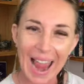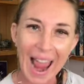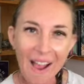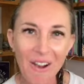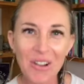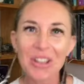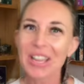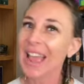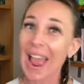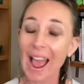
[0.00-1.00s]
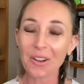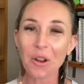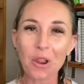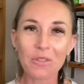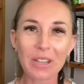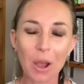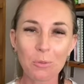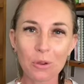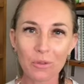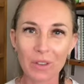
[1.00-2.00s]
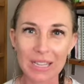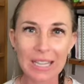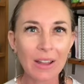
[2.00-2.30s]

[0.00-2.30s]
How to overcome your fears,